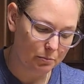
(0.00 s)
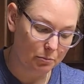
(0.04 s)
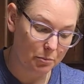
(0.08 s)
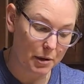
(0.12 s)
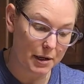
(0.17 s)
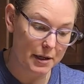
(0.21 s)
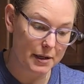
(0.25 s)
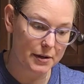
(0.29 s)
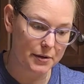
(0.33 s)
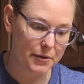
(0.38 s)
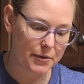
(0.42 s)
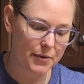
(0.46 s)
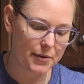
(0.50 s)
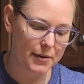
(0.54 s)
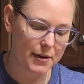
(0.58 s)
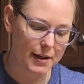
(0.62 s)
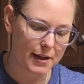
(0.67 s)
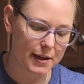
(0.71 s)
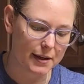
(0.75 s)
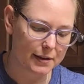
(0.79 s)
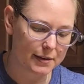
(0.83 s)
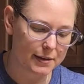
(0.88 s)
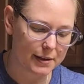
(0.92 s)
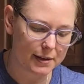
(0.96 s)
pick a
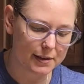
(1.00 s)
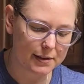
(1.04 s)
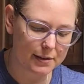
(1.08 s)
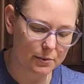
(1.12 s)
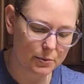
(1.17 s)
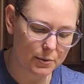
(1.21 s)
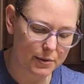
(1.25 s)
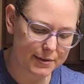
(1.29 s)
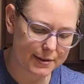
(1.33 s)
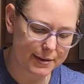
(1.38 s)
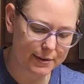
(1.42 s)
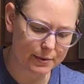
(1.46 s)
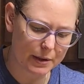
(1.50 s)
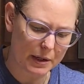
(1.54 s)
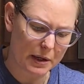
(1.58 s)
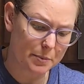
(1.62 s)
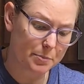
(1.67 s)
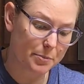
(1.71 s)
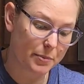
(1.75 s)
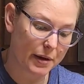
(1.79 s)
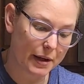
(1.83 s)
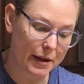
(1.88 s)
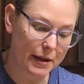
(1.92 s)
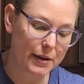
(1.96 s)
thing that, it wasn't a
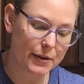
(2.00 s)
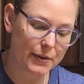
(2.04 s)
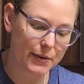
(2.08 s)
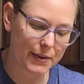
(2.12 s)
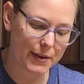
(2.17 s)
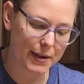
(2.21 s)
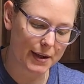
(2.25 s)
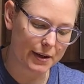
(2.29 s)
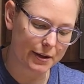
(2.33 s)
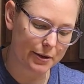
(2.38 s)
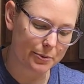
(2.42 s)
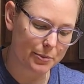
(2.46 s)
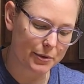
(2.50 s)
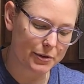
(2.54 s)
big thing,